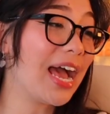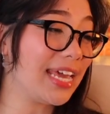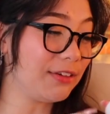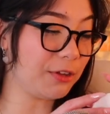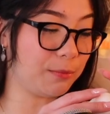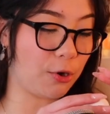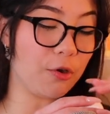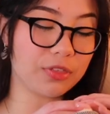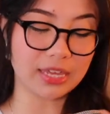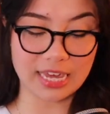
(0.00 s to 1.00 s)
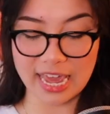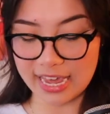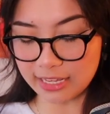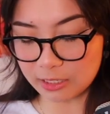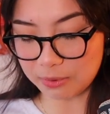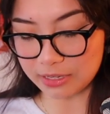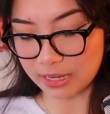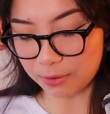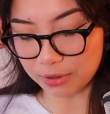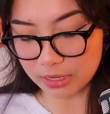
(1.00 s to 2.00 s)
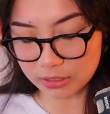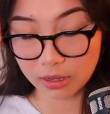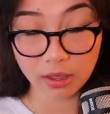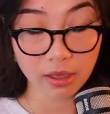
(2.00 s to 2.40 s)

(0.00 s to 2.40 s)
I even broke the case because I was